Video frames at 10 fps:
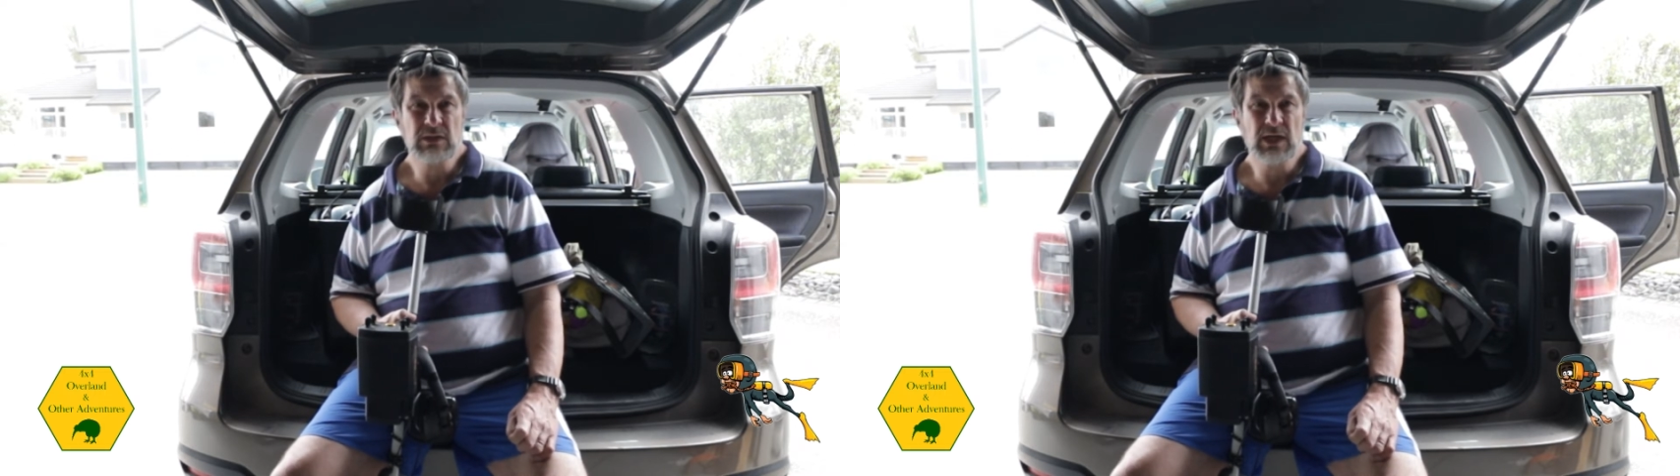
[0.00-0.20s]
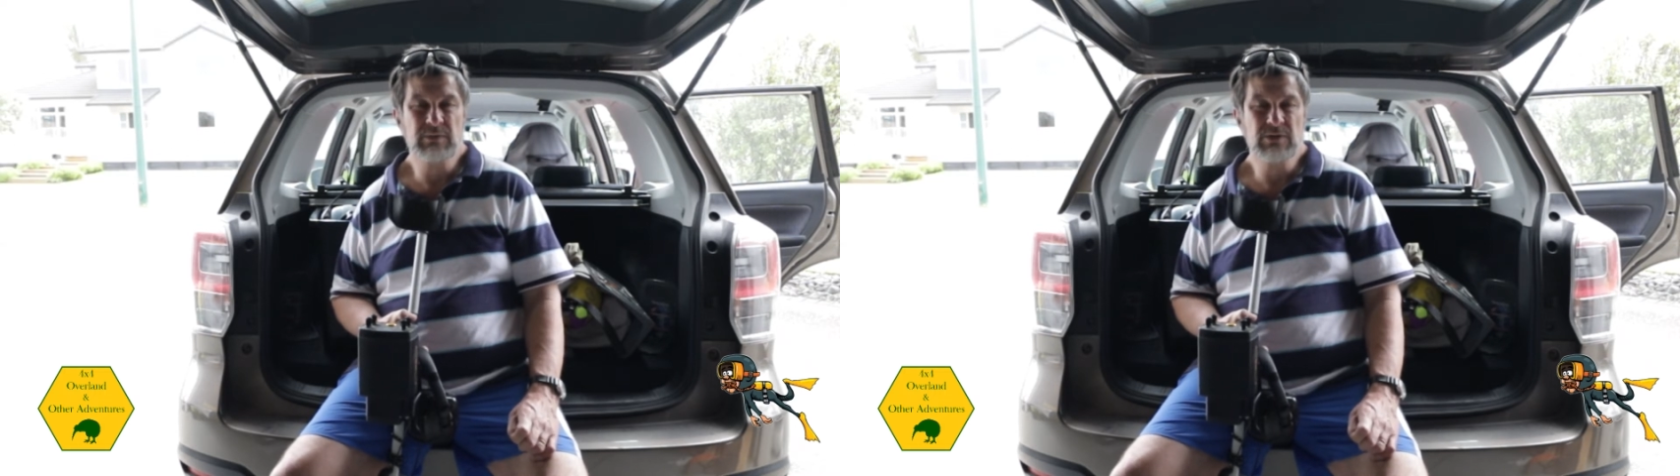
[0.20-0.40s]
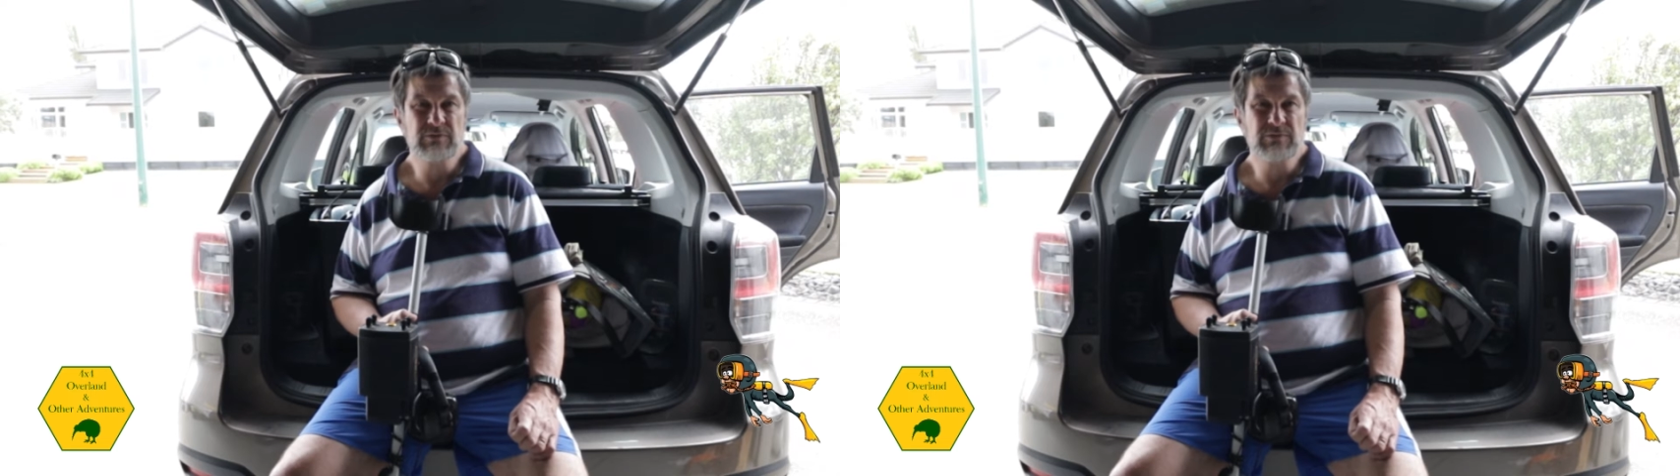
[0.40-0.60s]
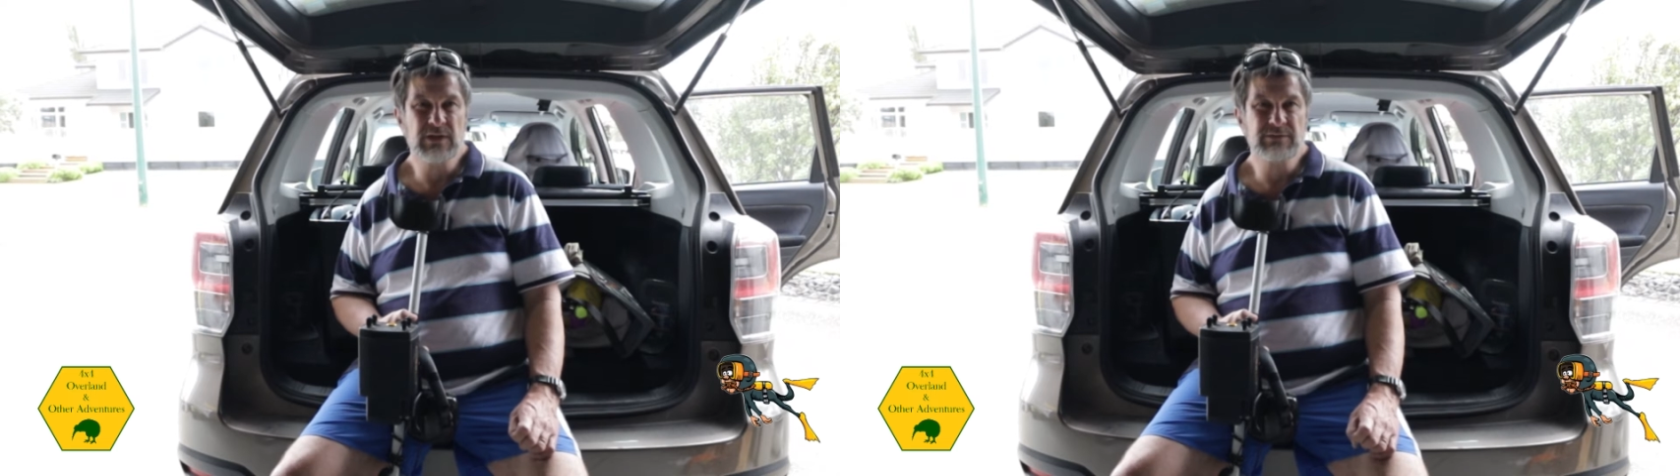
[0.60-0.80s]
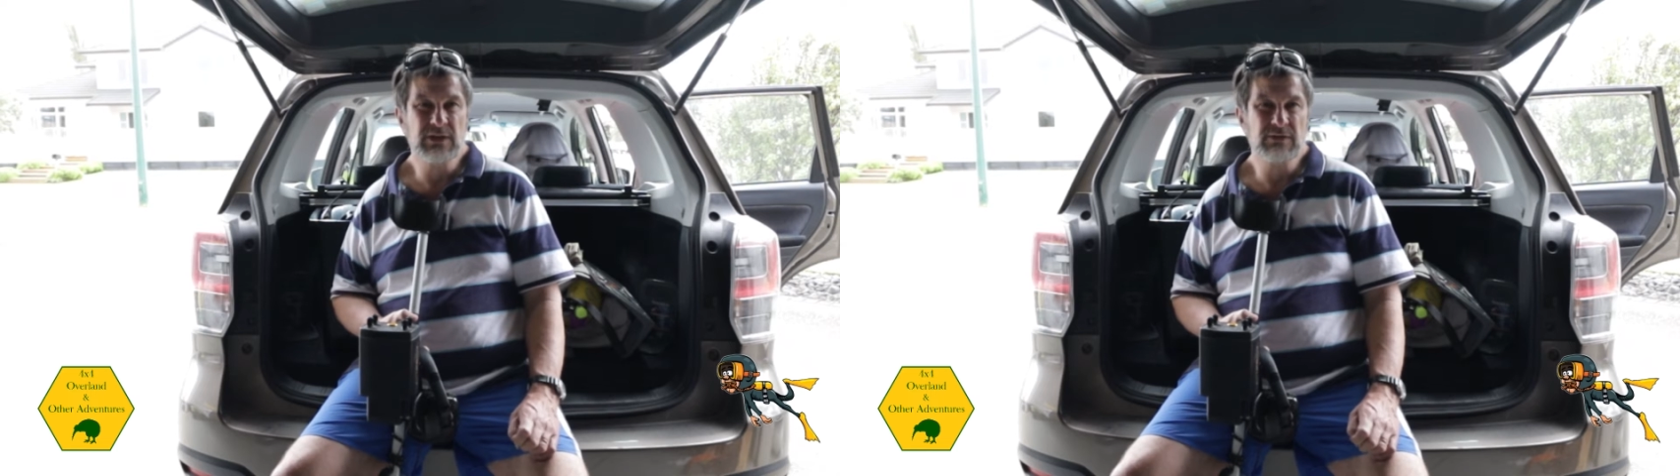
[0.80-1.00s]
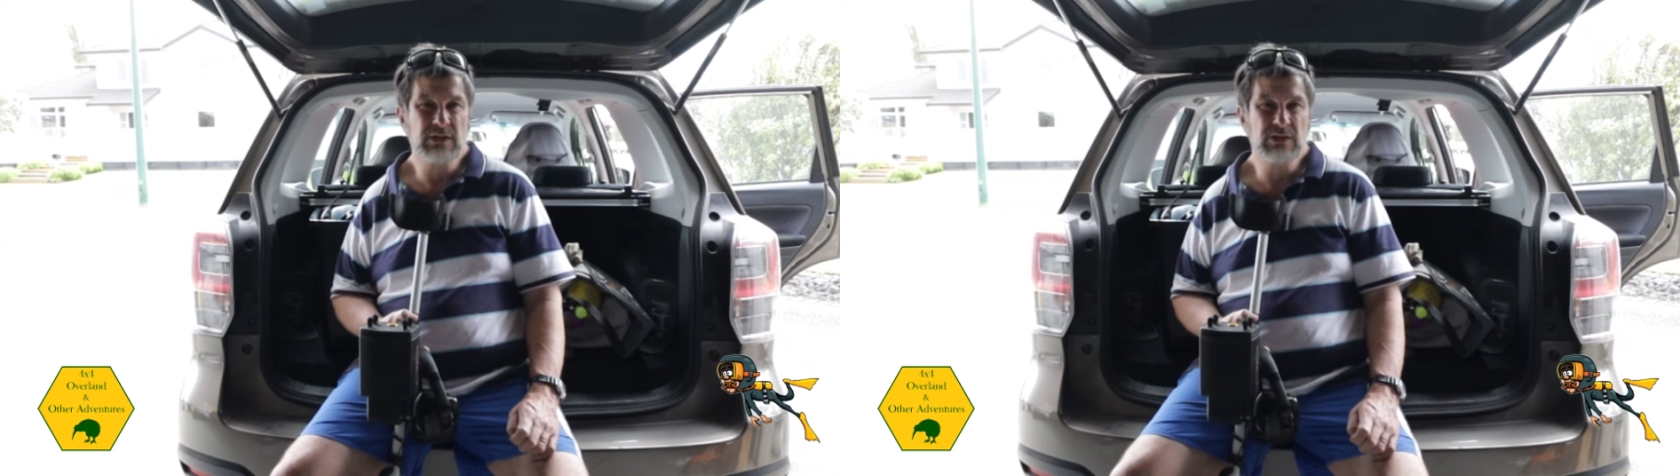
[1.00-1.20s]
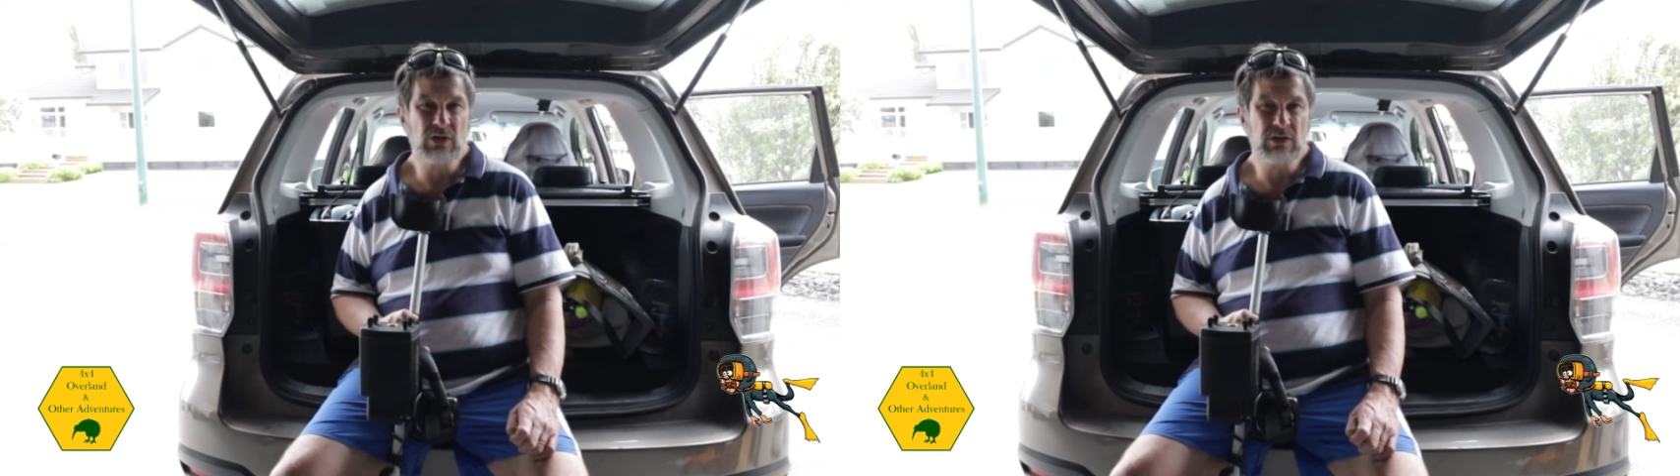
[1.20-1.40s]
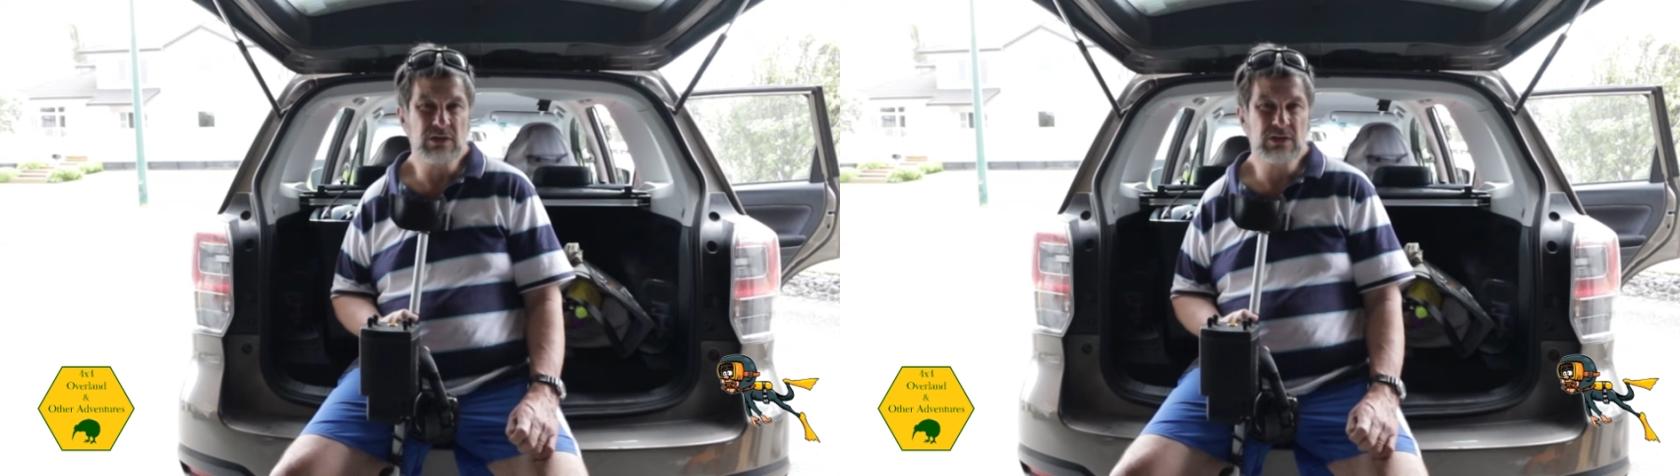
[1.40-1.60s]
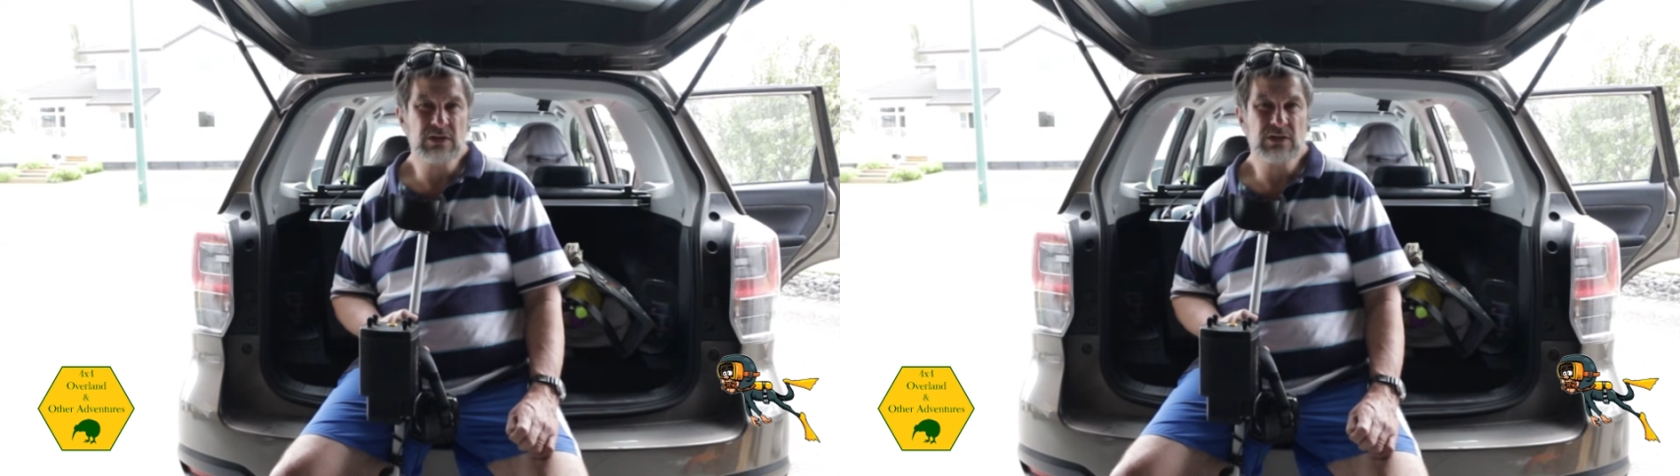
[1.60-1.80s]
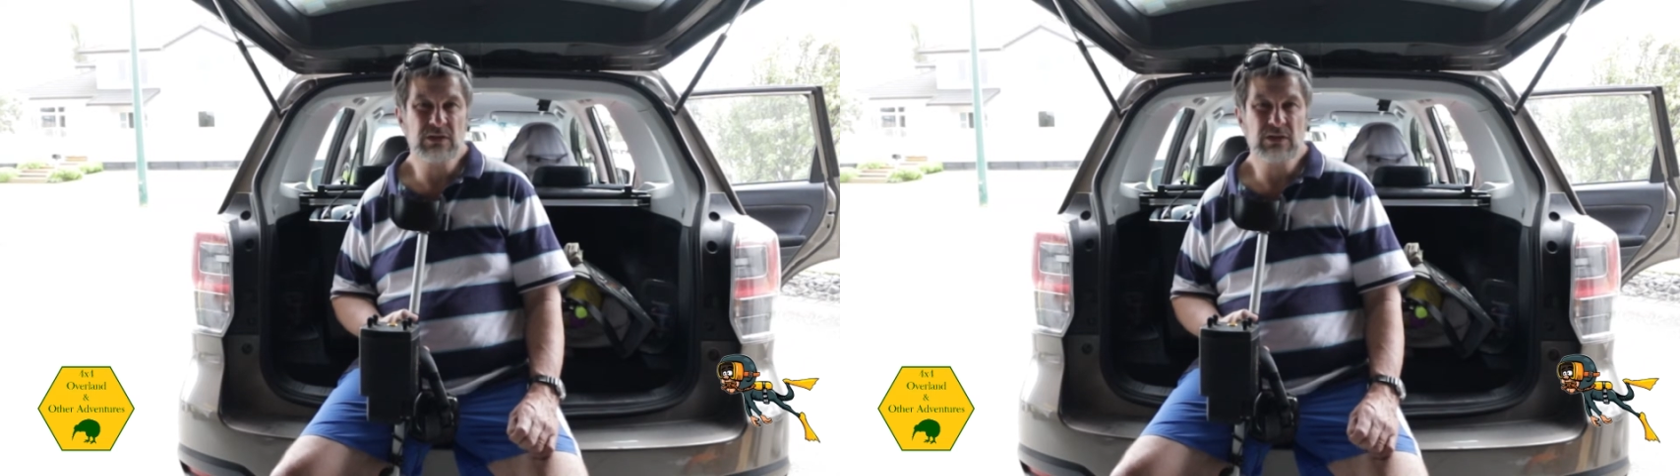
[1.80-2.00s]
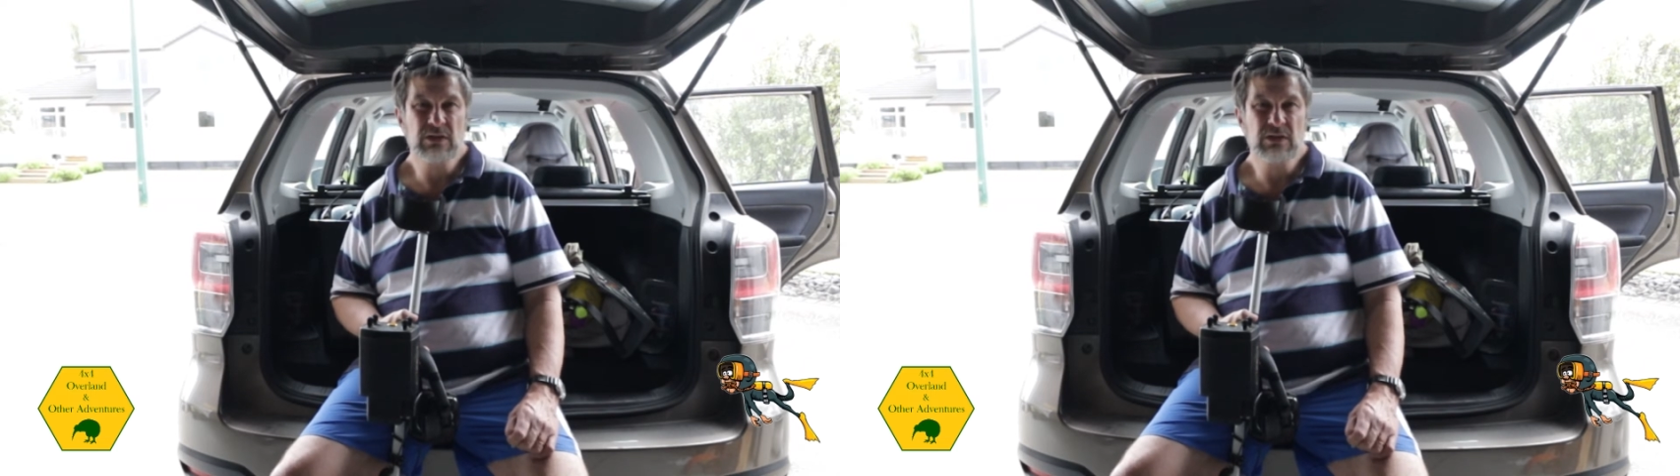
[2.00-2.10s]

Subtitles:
came to $500.